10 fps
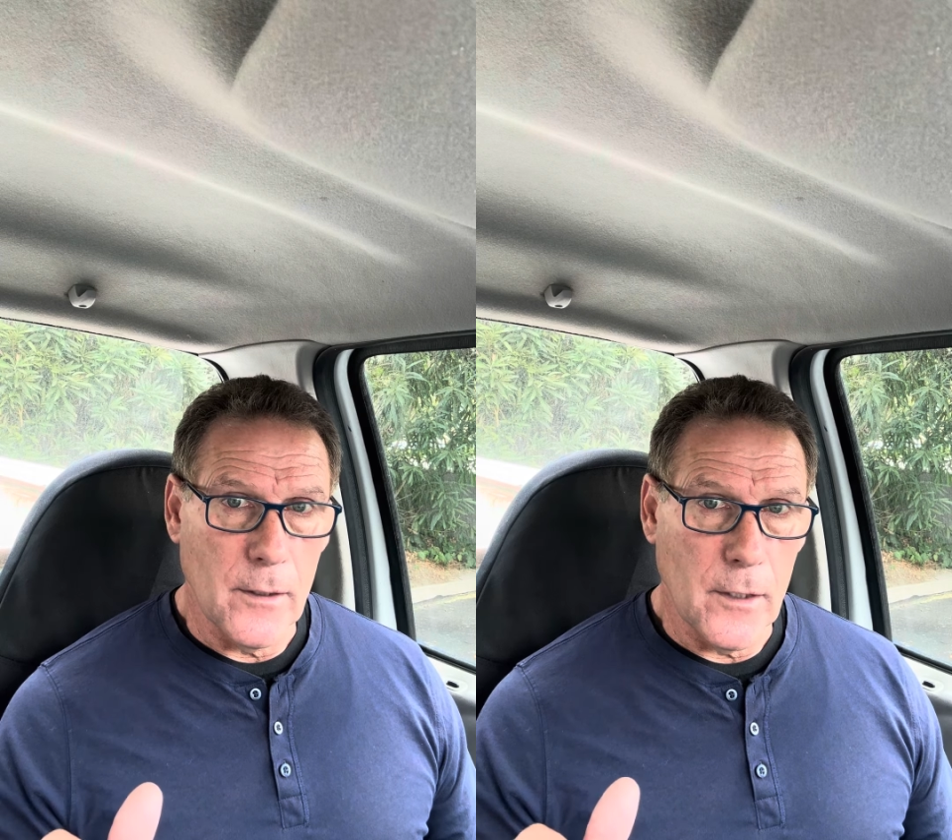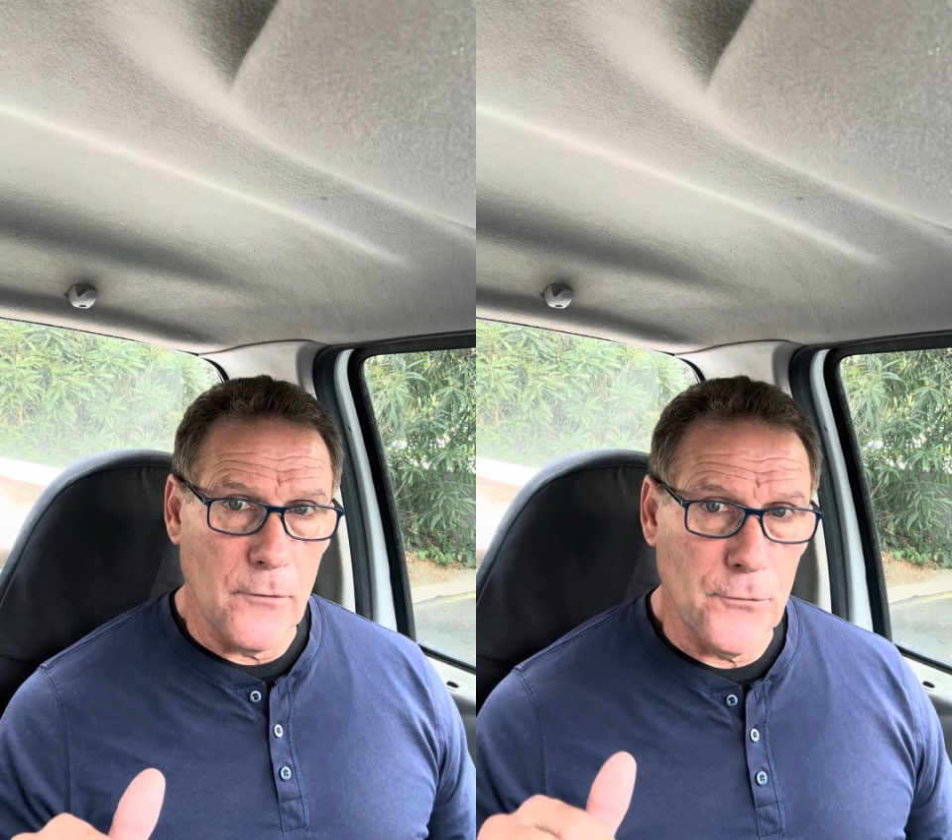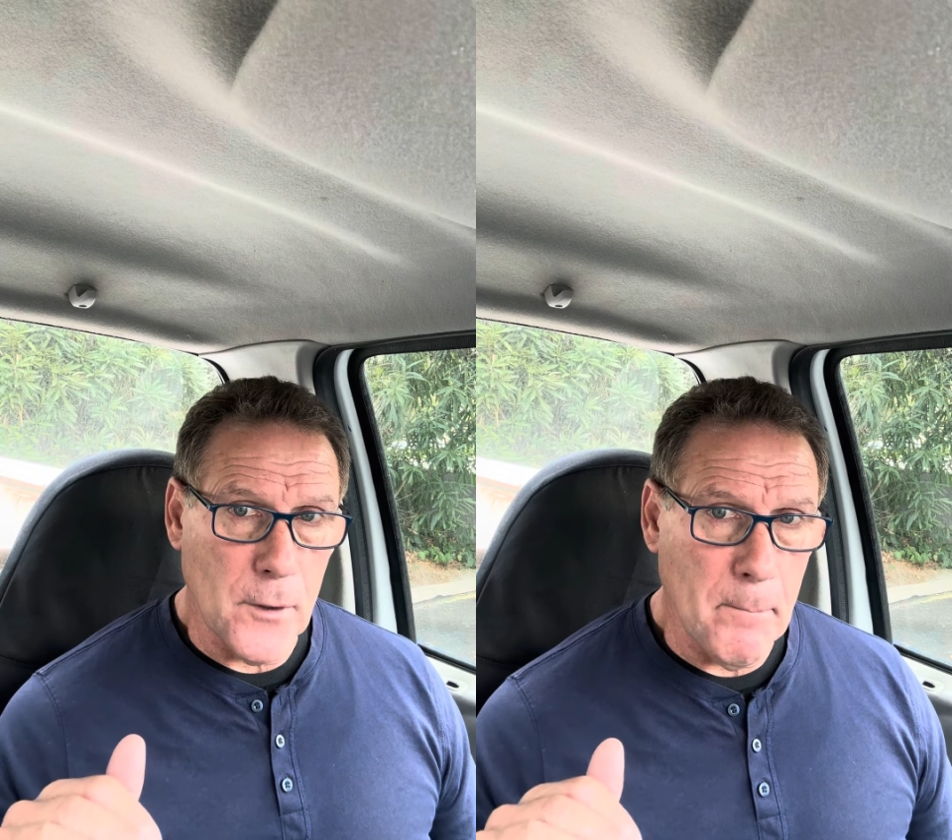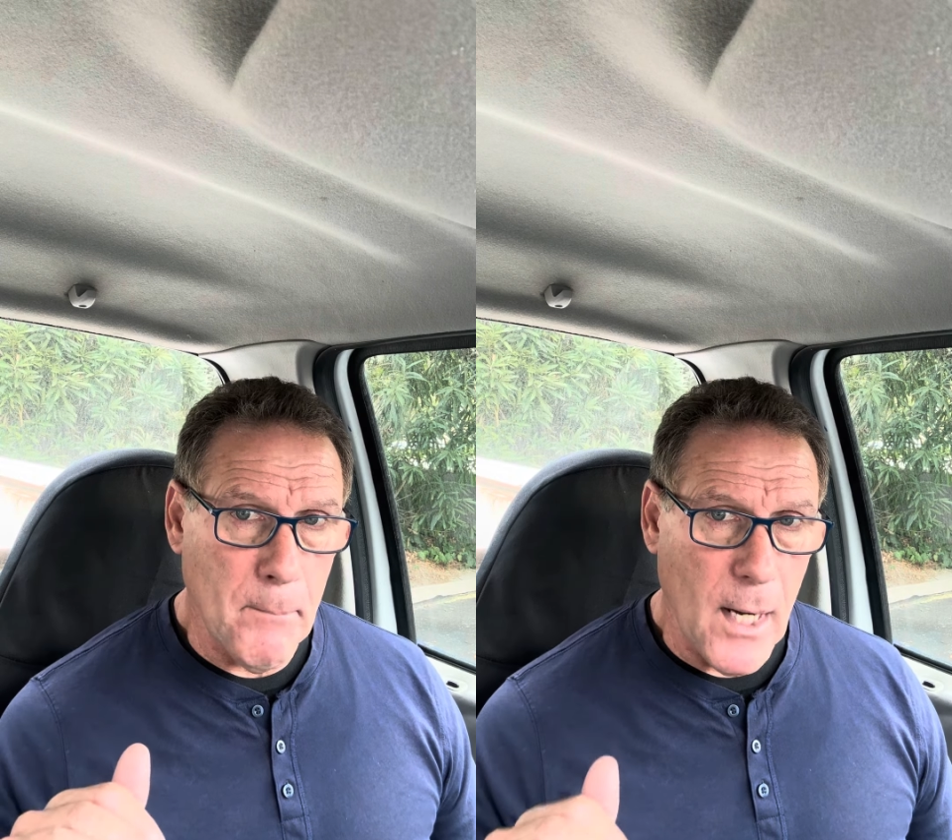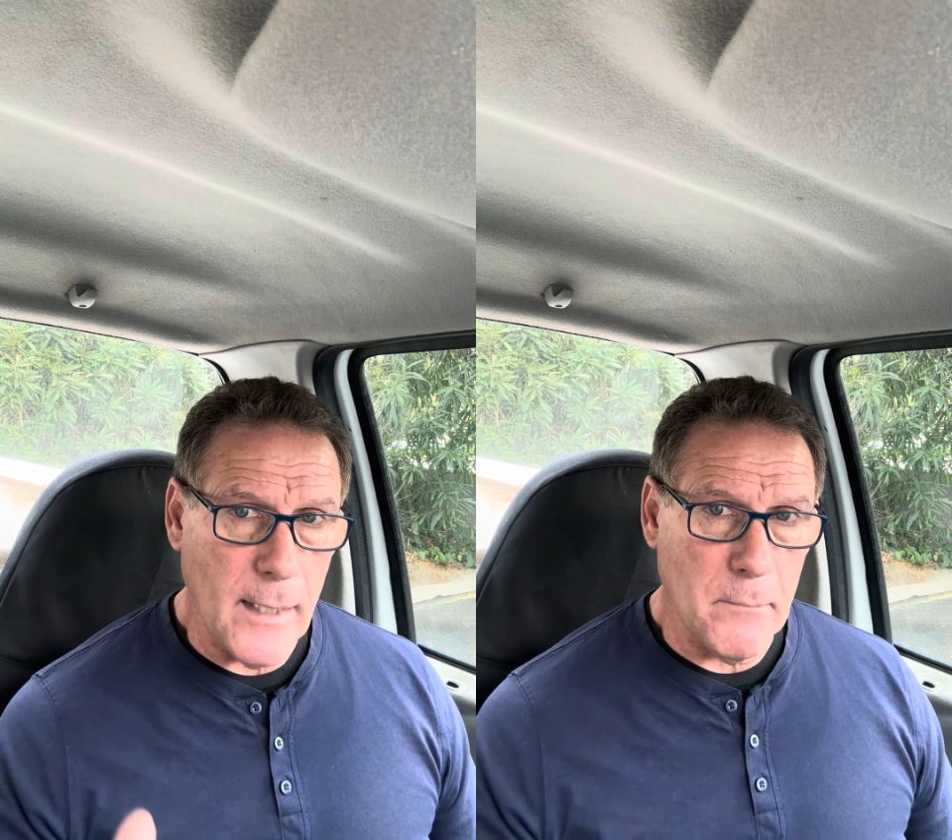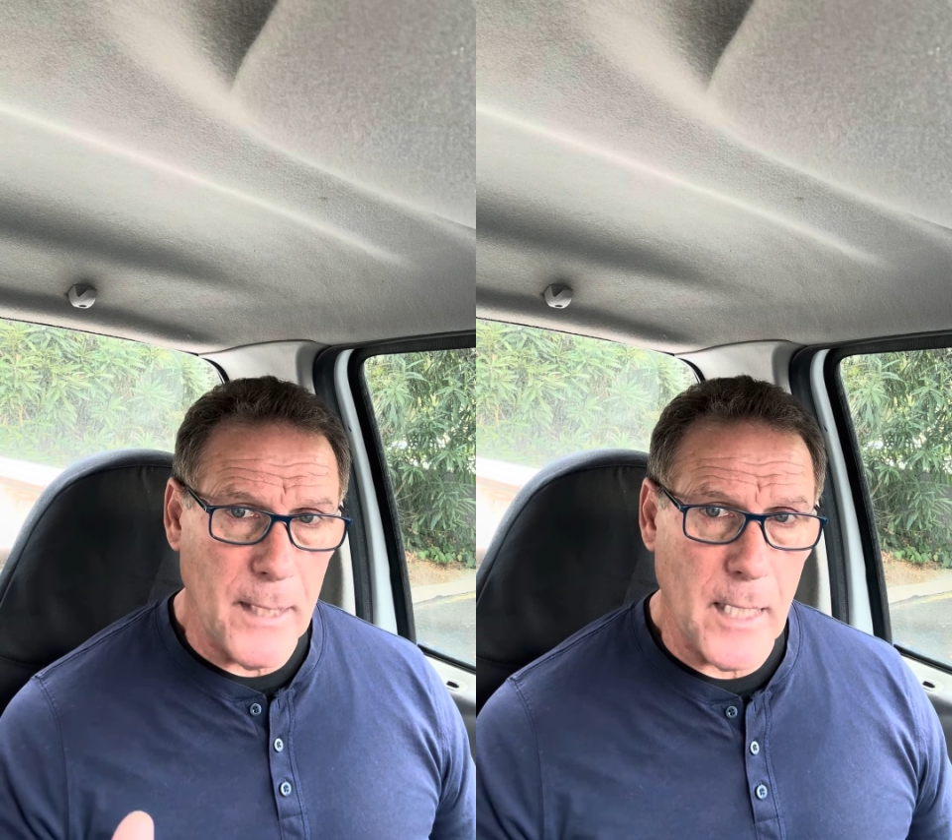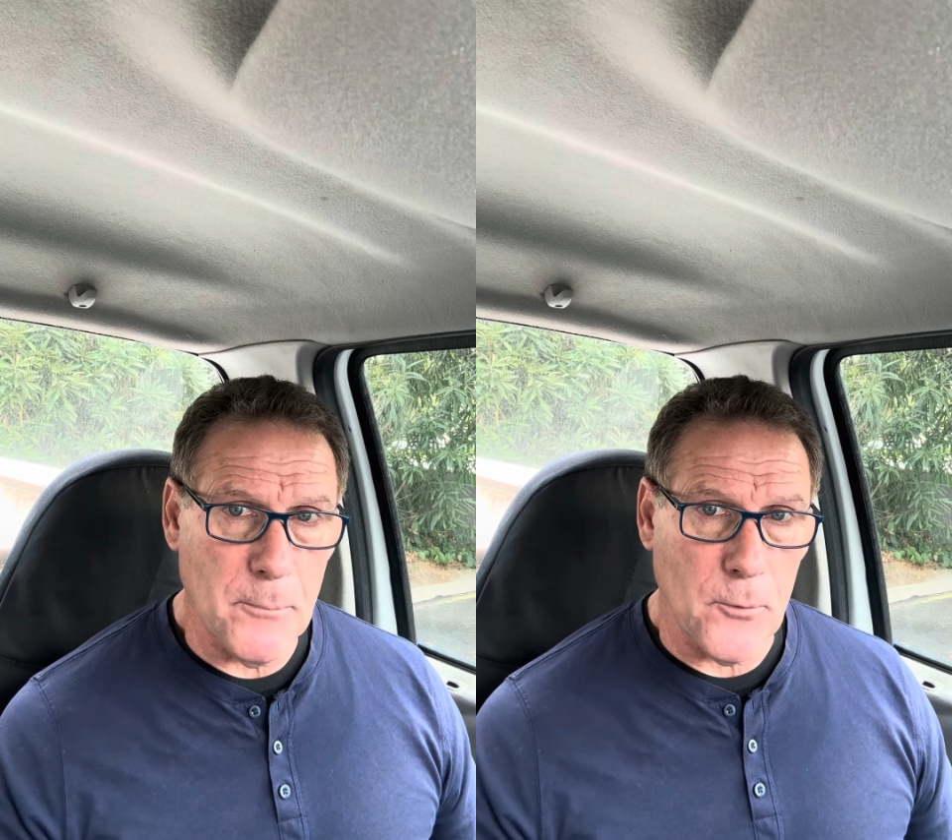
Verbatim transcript: If you're bought and paid